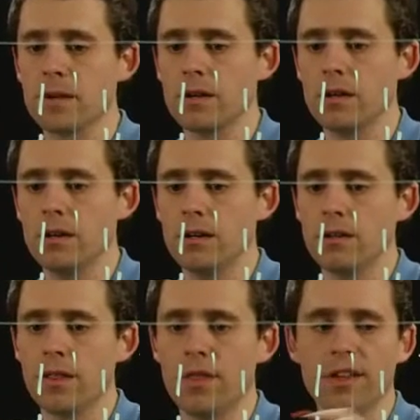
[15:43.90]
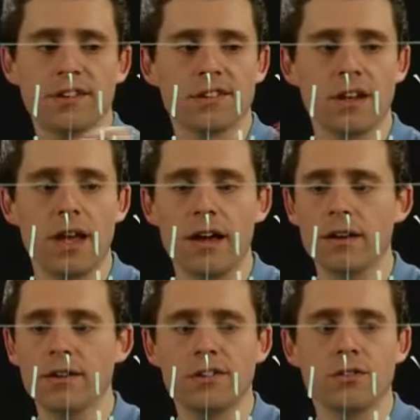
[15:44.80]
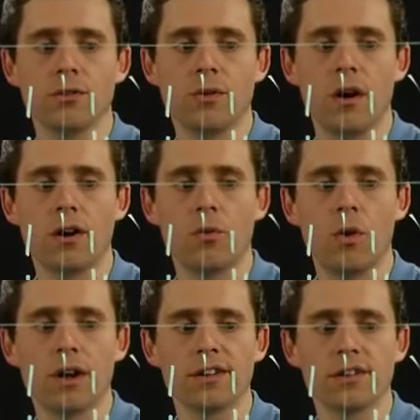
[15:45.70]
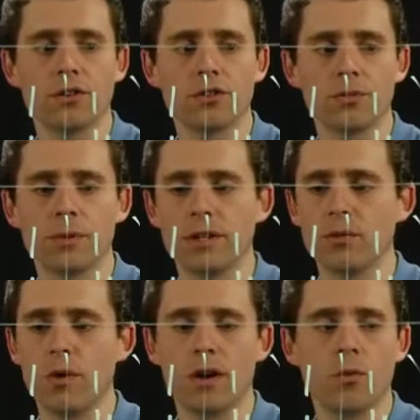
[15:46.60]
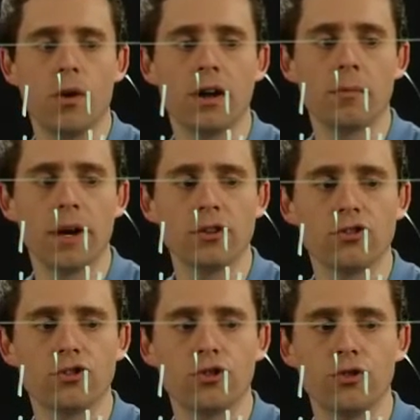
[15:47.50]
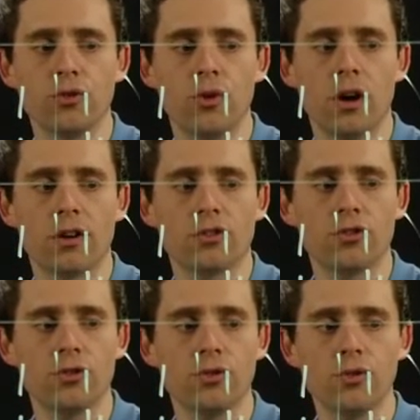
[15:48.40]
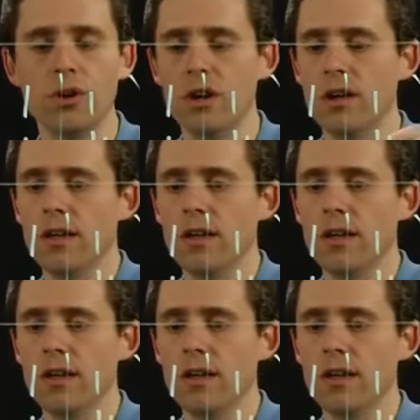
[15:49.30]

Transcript: uh, this line. So R1 is going to be R1 minus 2 R2.